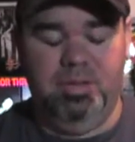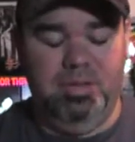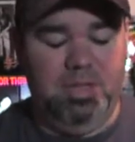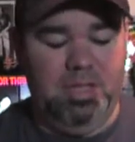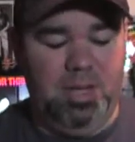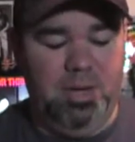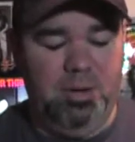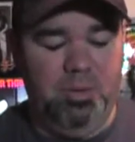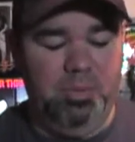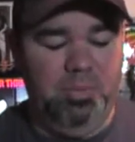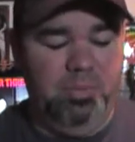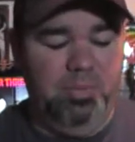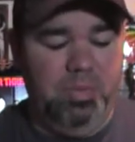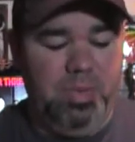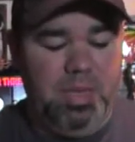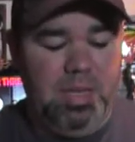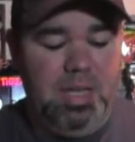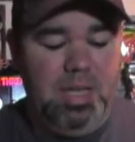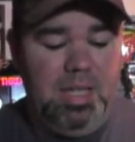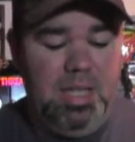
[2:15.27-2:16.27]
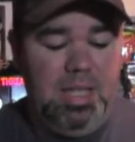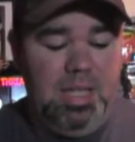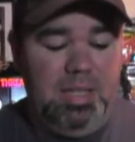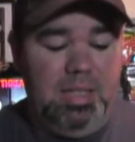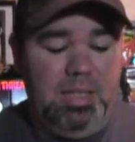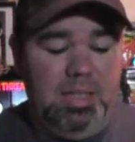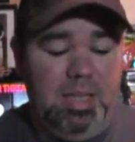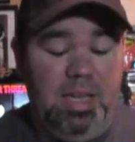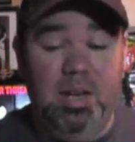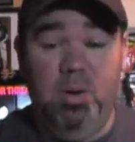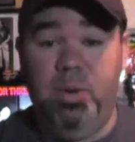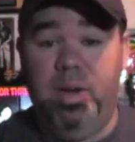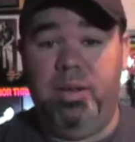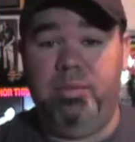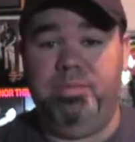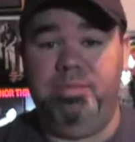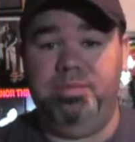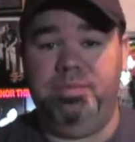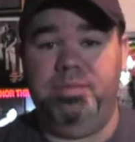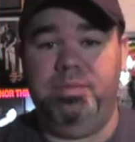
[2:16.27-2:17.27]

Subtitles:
so anyway,